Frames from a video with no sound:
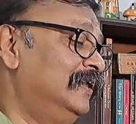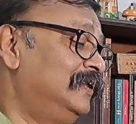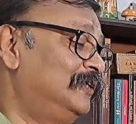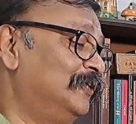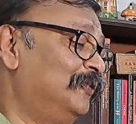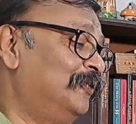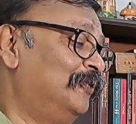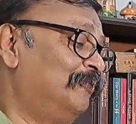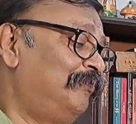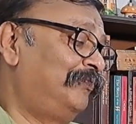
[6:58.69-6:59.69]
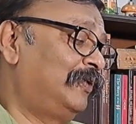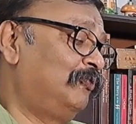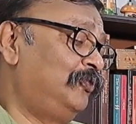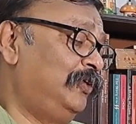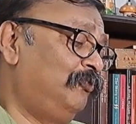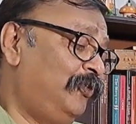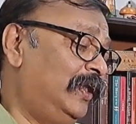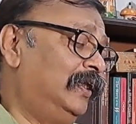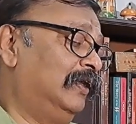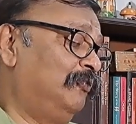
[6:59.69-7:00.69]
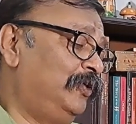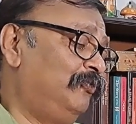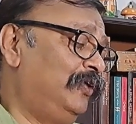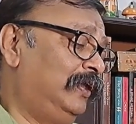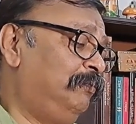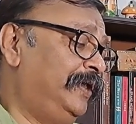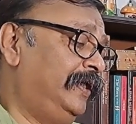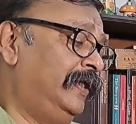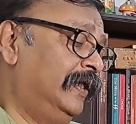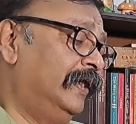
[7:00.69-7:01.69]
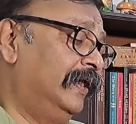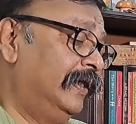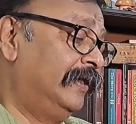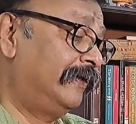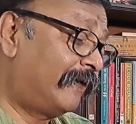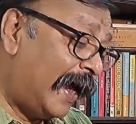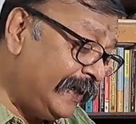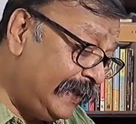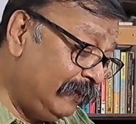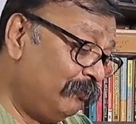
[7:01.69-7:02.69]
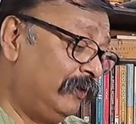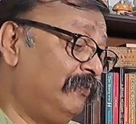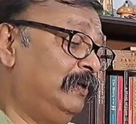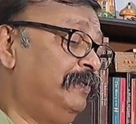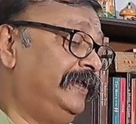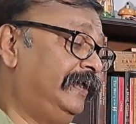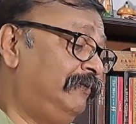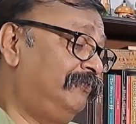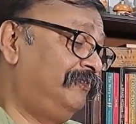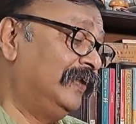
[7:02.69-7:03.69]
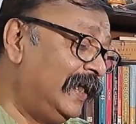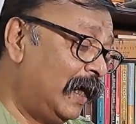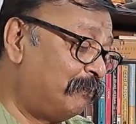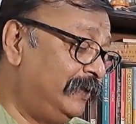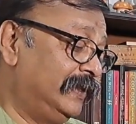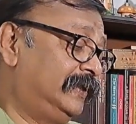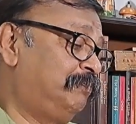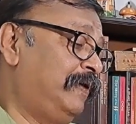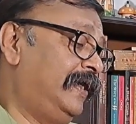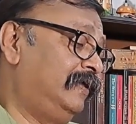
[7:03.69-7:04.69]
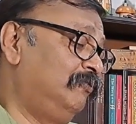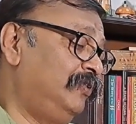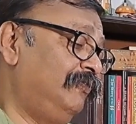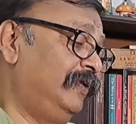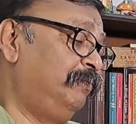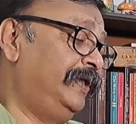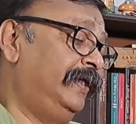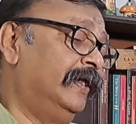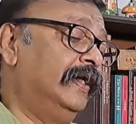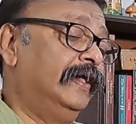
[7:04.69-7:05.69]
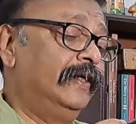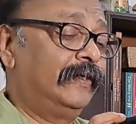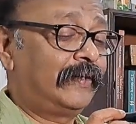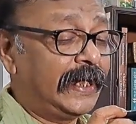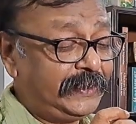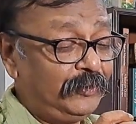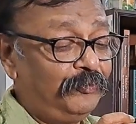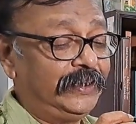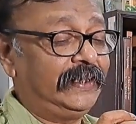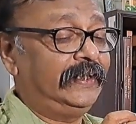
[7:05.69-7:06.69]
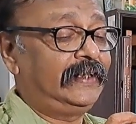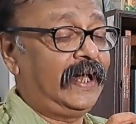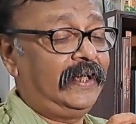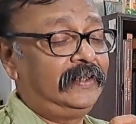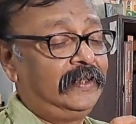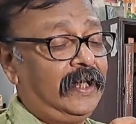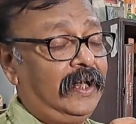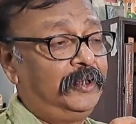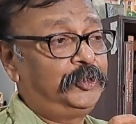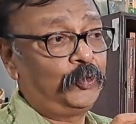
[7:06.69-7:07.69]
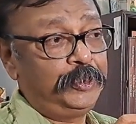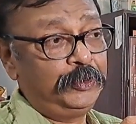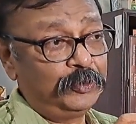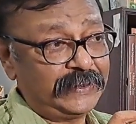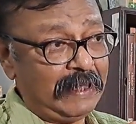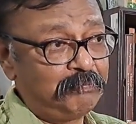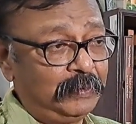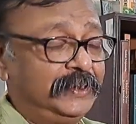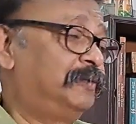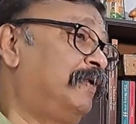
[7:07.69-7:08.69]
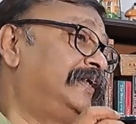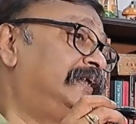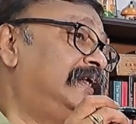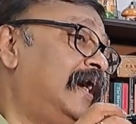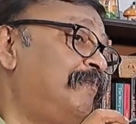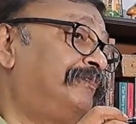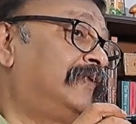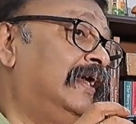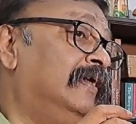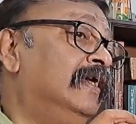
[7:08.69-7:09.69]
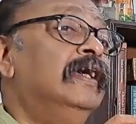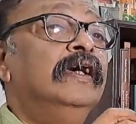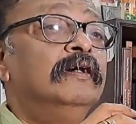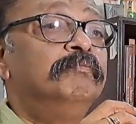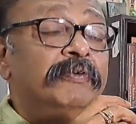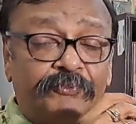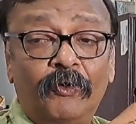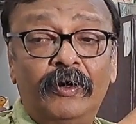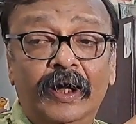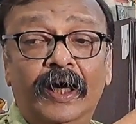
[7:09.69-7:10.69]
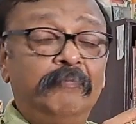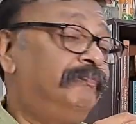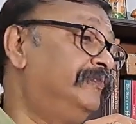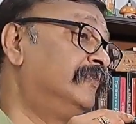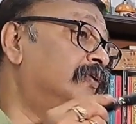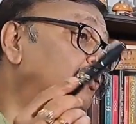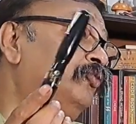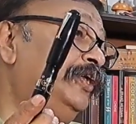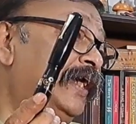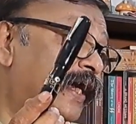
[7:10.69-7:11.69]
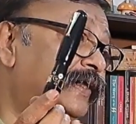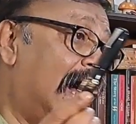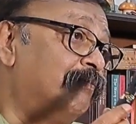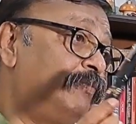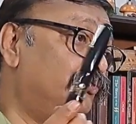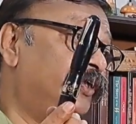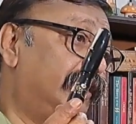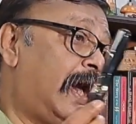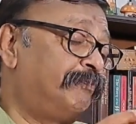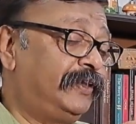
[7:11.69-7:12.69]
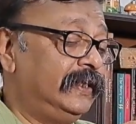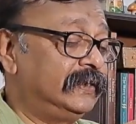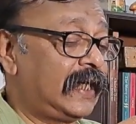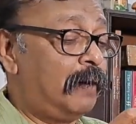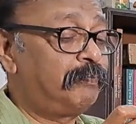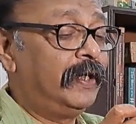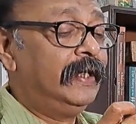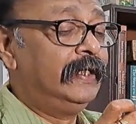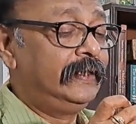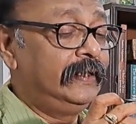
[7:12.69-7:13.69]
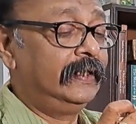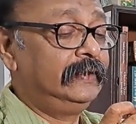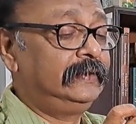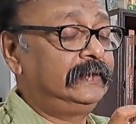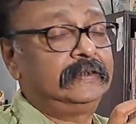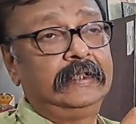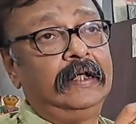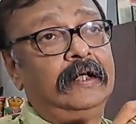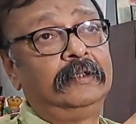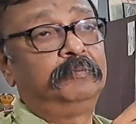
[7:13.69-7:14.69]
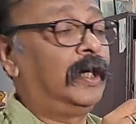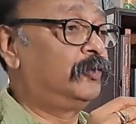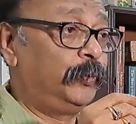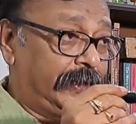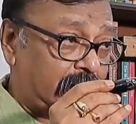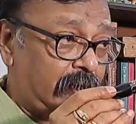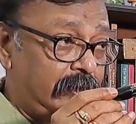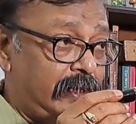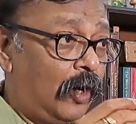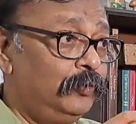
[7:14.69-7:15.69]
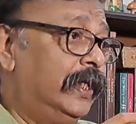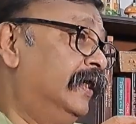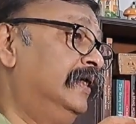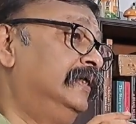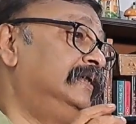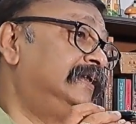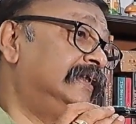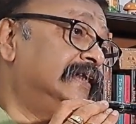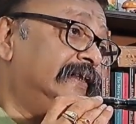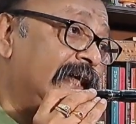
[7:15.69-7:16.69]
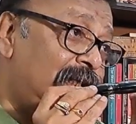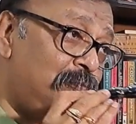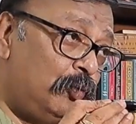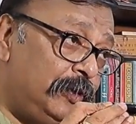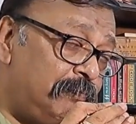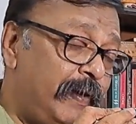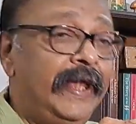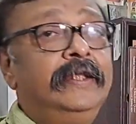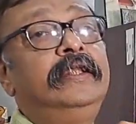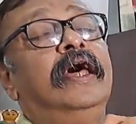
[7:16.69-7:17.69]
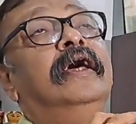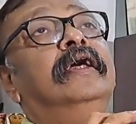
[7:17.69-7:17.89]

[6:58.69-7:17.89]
So we will be writing, we will be filling up this pen, will be writing with it, and showing you samples. But before we wrap things up, here's a quick rundown. This is a Delmoon pen.